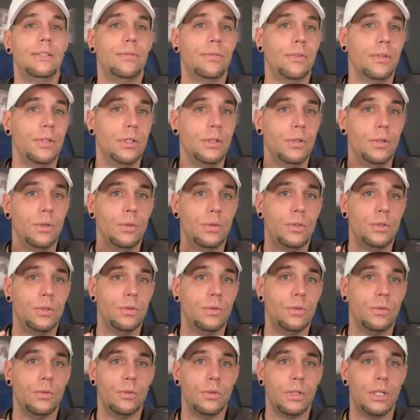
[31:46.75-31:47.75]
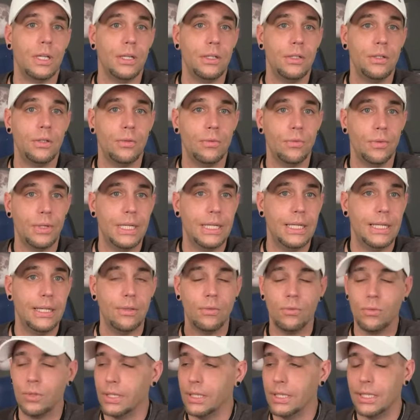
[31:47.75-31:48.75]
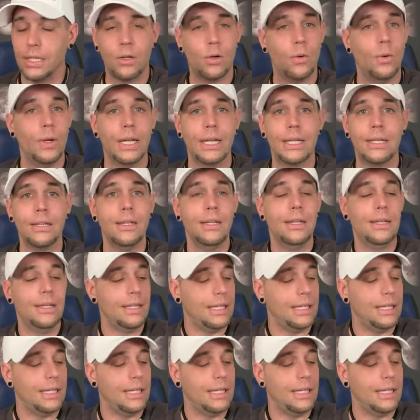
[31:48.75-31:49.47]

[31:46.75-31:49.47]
for you to get your reading really quick,